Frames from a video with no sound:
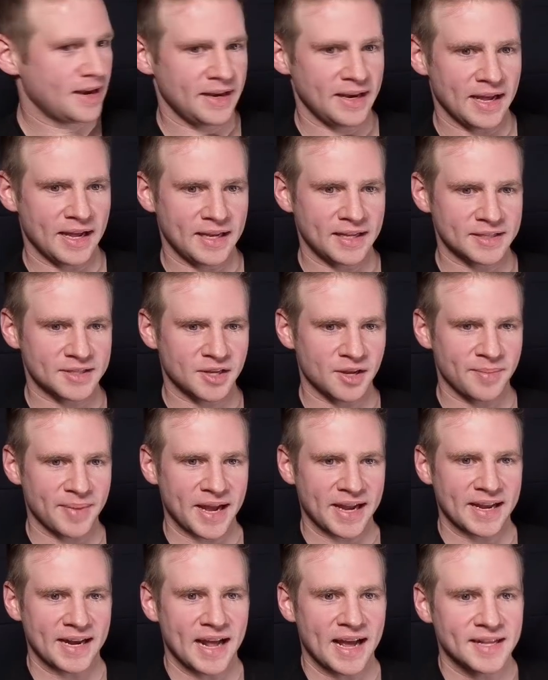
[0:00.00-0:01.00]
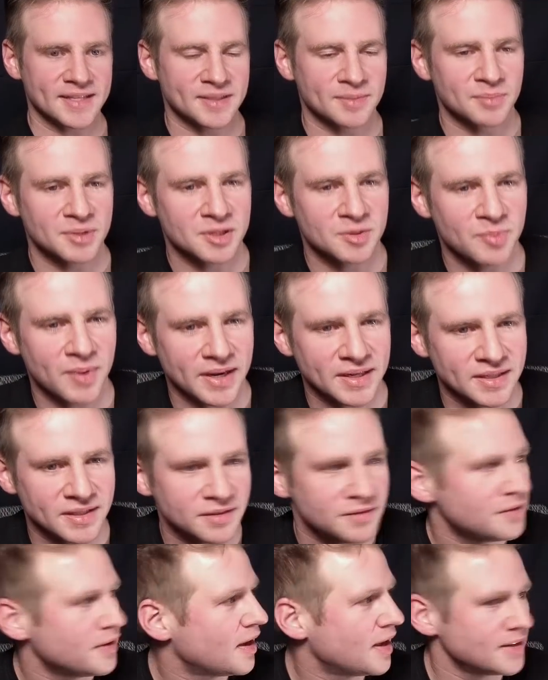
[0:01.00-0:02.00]
Now let's go back and add some perspective
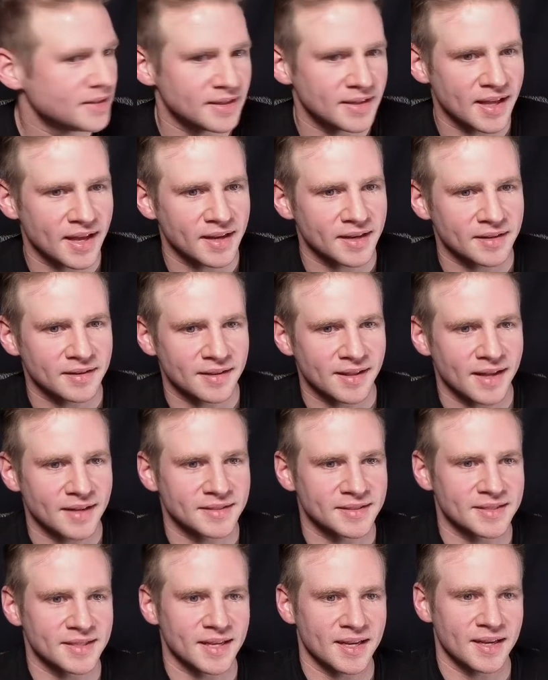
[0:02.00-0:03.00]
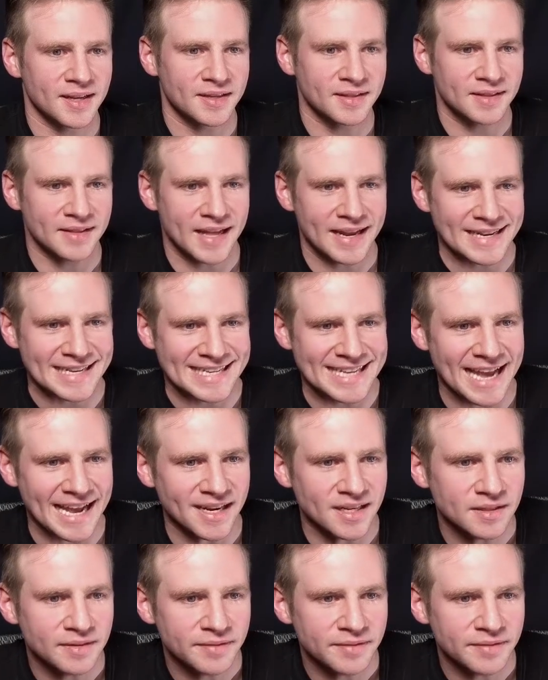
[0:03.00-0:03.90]
under that gate of